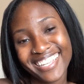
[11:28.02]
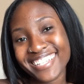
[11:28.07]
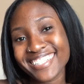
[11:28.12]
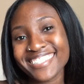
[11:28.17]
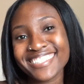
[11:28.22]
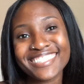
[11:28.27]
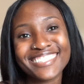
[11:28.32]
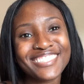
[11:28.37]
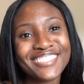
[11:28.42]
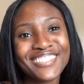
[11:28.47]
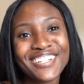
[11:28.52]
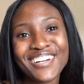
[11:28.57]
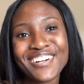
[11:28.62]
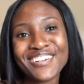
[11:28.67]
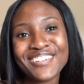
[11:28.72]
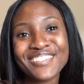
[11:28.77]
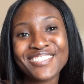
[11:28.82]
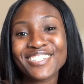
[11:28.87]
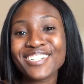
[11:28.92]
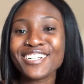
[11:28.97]
And just
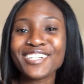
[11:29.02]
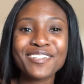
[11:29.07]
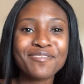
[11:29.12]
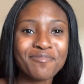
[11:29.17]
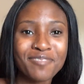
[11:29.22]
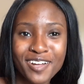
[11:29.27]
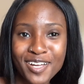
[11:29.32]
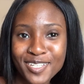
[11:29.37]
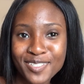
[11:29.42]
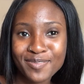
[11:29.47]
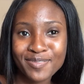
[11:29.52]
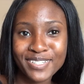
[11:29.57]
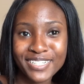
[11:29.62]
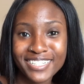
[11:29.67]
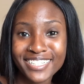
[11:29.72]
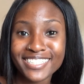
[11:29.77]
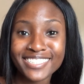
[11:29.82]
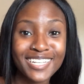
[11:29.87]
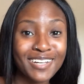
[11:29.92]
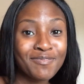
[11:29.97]
you're gonna
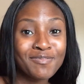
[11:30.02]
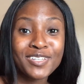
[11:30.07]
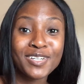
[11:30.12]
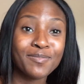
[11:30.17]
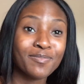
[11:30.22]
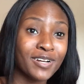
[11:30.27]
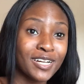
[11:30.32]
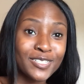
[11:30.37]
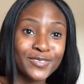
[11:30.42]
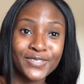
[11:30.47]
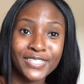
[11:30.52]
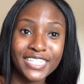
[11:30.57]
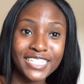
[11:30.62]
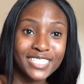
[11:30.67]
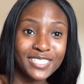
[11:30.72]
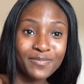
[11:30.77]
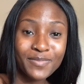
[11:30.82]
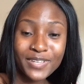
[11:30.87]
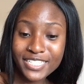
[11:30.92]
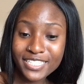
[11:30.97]
prosper because I'm gonna prosper
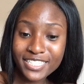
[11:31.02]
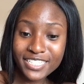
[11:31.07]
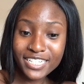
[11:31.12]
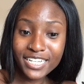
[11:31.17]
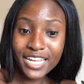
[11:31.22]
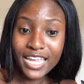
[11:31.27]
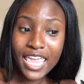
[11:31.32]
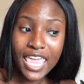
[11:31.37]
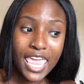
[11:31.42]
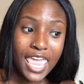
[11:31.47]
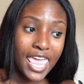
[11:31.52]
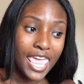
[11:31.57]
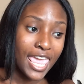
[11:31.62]
this semester,